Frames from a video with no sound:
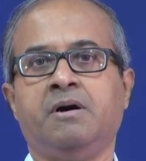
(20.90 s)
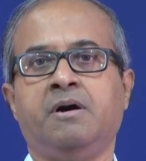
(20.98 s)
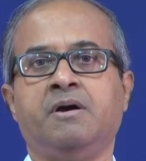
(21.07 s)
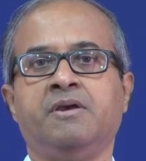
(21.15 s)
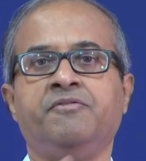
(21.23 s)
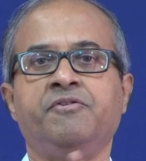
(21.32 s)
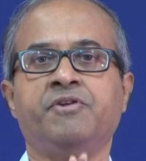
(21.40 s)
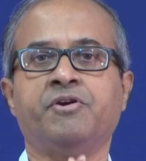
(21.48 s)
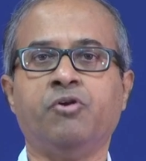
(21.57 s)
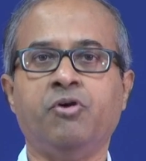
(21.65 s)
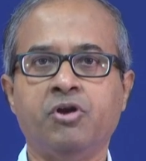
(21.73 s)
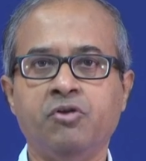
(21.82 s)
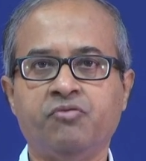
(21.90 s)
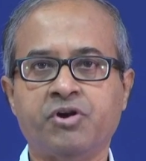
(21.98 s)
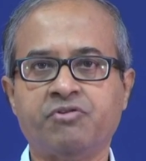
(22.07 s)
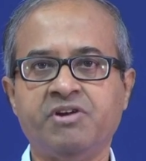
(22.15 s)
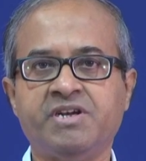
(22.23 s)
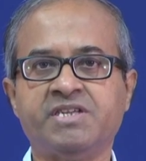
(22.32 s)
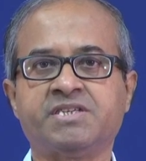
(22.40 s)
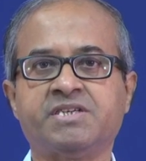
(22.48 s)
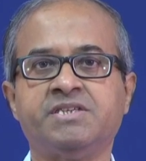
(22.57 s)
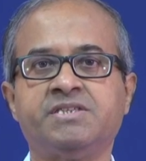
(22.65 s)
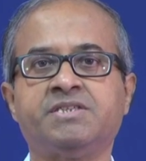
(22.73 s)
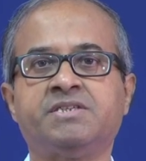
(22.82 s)
Uh, if you recall what we had
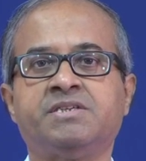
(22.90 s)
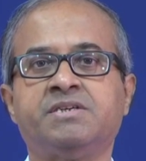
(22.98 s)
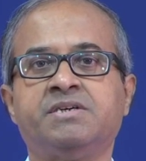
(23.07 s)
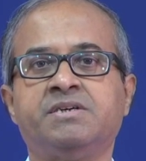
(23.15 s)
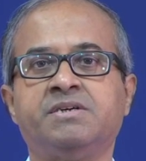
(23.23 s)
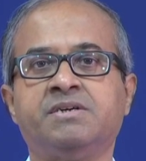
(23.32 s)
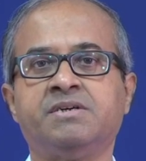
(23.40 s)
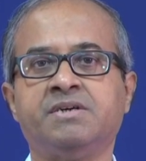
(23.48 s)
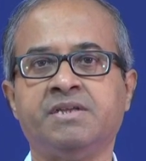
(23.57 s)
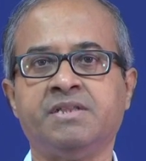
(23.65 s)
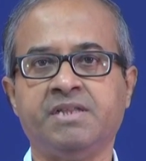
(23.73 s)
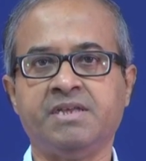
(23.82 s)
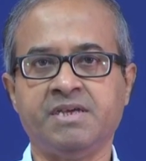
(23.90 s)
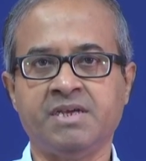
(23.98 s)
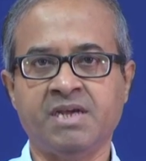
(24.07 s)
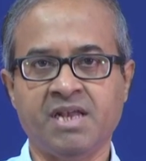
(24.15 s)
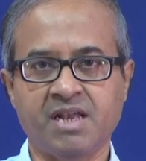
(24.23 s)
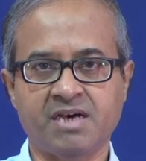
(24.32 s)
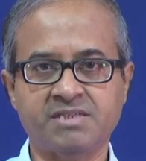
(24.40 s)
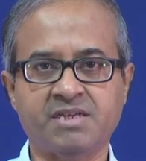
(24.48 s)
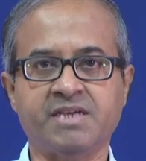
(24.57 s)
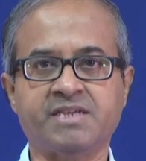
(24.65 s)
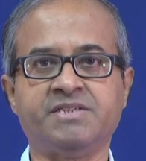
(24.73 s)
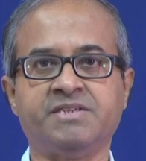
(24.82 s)
discussed uh, in the
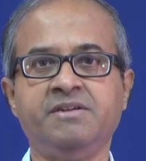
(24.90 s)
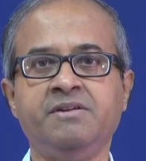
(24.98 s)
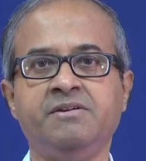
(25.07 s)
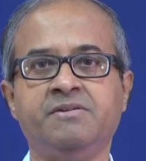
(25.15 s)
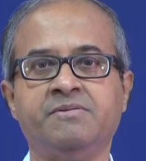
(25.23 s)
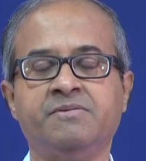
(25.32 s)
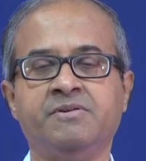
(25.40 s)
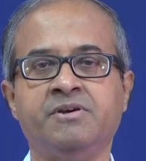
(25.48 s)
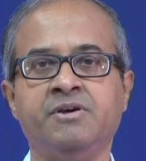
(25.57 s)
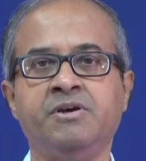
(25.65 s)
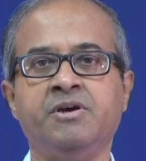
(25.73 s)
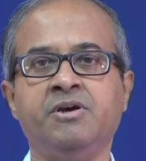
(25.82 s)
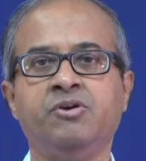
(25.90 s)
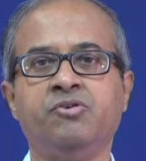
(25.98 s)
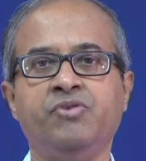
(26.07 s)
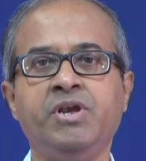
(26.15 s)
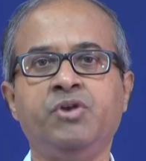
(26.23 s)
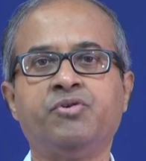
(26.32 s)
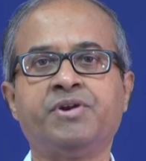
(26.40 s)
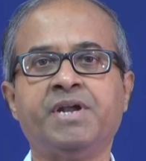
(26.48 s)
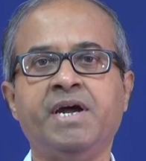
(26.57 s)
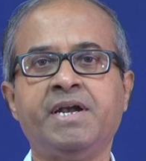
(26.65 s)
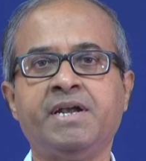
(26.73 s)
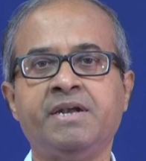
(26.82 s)
last lecture, we looked
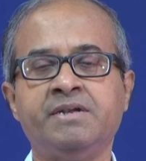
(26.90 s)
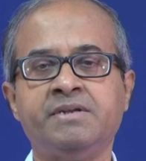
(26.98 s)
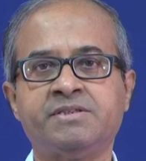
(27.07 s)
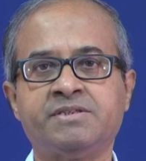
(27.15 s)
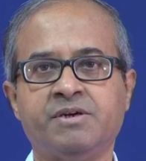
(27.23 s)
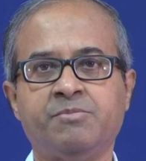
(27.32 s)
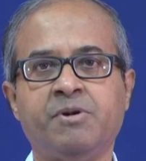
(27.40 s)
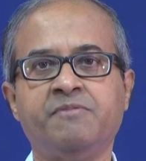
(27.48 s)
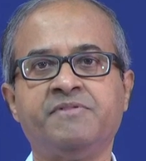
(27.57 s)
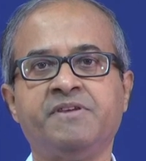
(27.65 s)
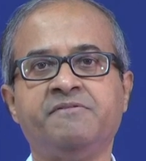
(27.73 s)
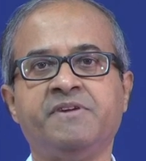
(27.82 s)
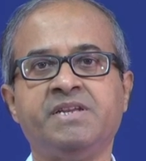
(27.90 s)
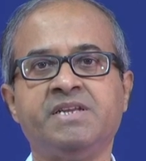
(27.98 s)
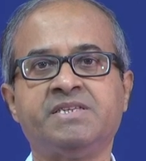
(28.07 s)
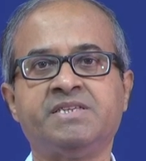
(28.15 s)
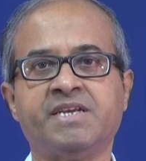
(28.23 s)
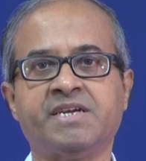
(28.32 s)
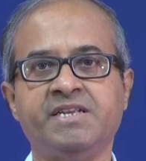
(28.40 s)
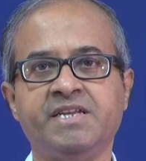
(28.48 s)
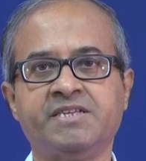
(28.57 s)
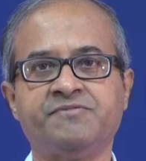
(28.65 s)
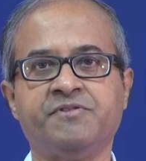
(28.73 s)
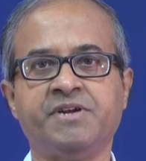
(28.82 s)
at some of the various
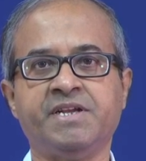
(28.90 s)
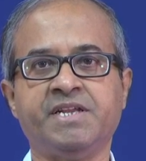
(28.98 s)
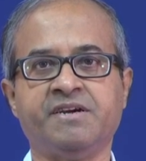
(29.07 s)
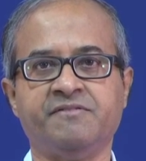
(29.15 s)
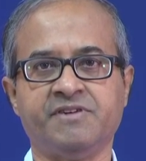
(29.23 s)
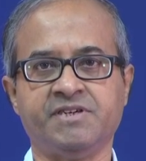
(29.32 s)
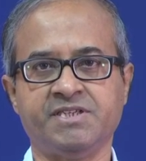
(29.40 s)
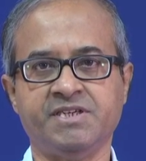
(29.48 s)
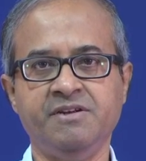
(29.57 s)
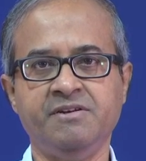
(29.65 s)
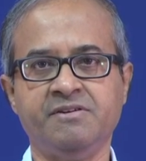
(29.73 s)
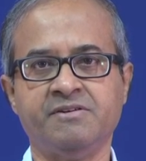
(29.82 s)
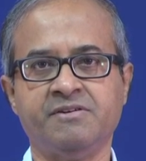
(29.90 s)
techniques for AD conversion.